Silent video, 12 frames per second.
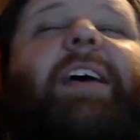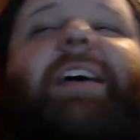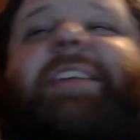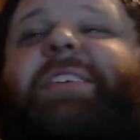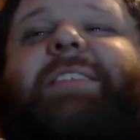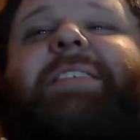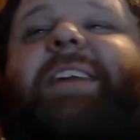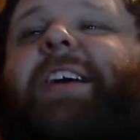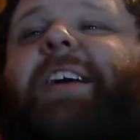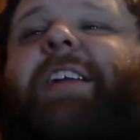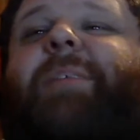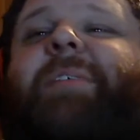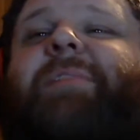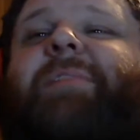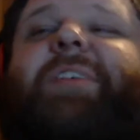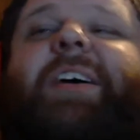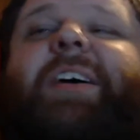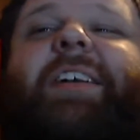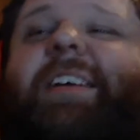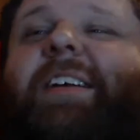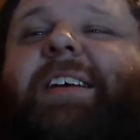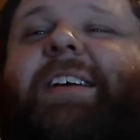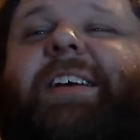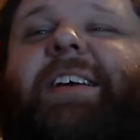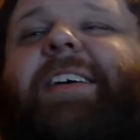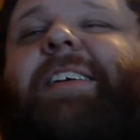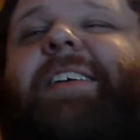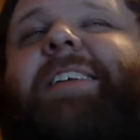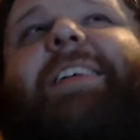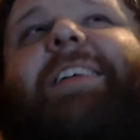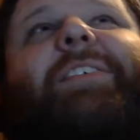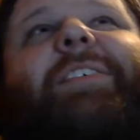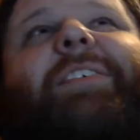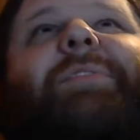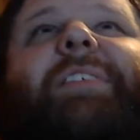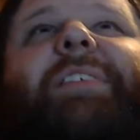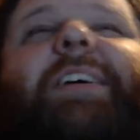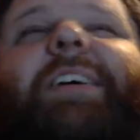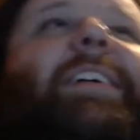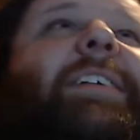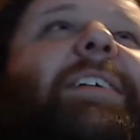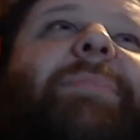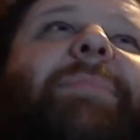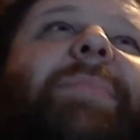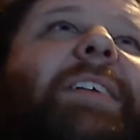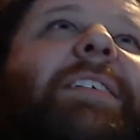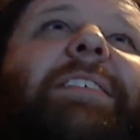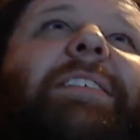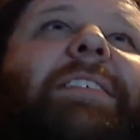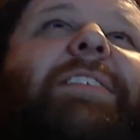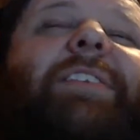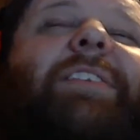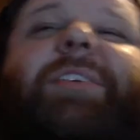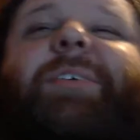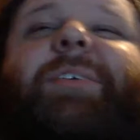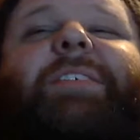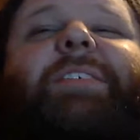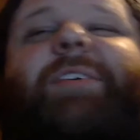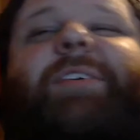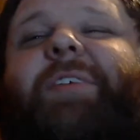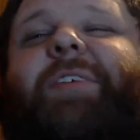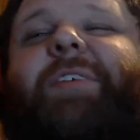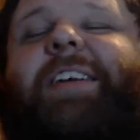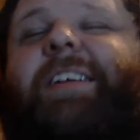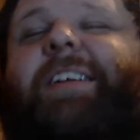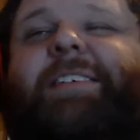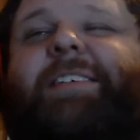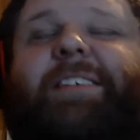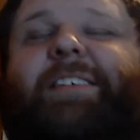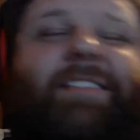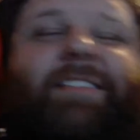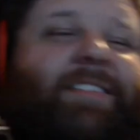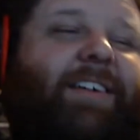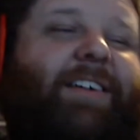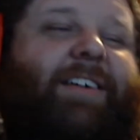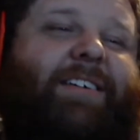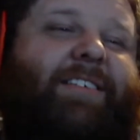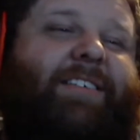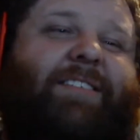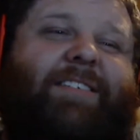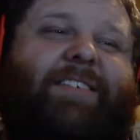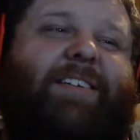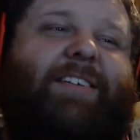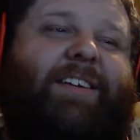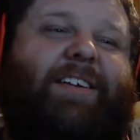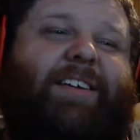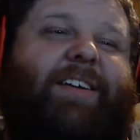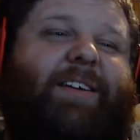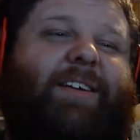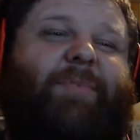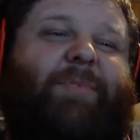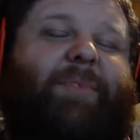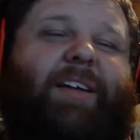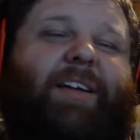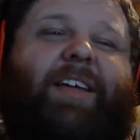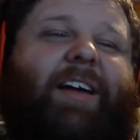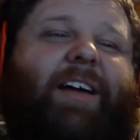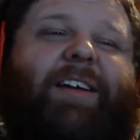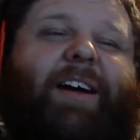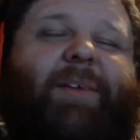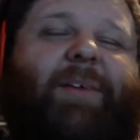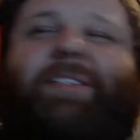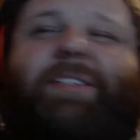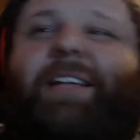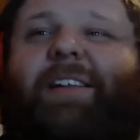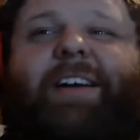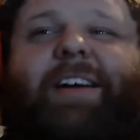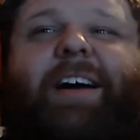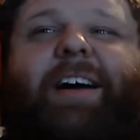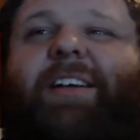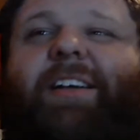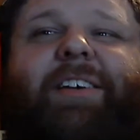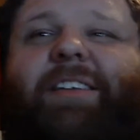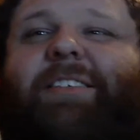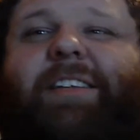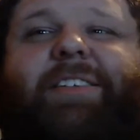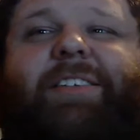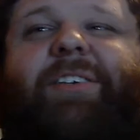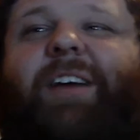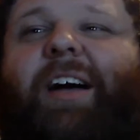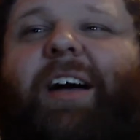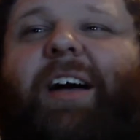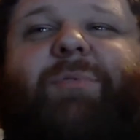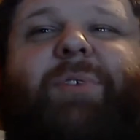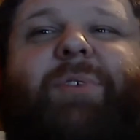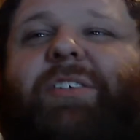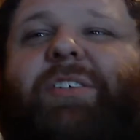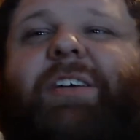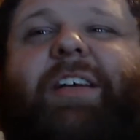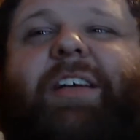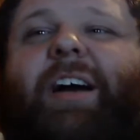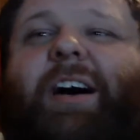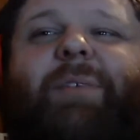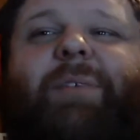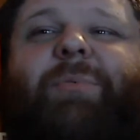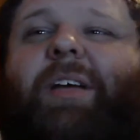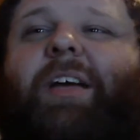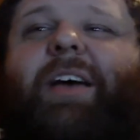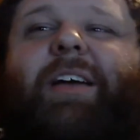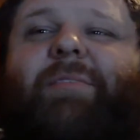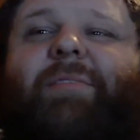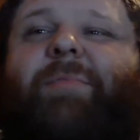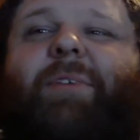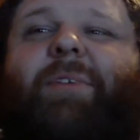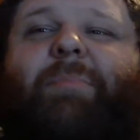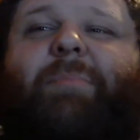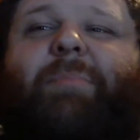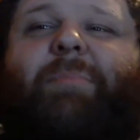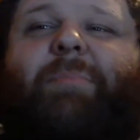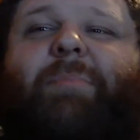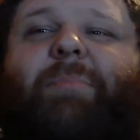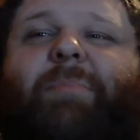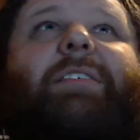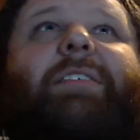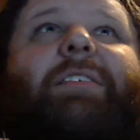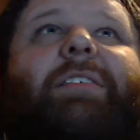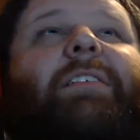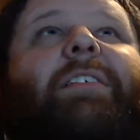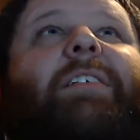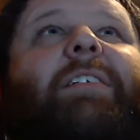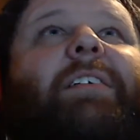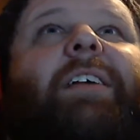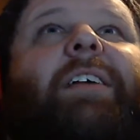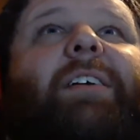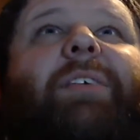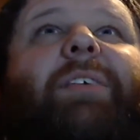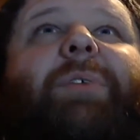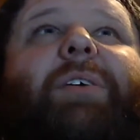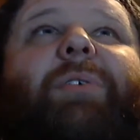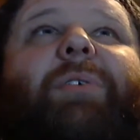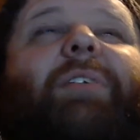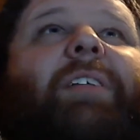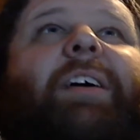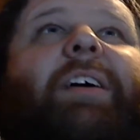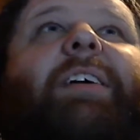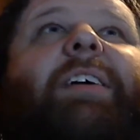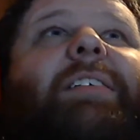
it's just not going to be funny, you know. Like, dude, it was so funny to us. And I was telling Kyle later, I was like, dude, I wish to God we had a mic, you know, recording that,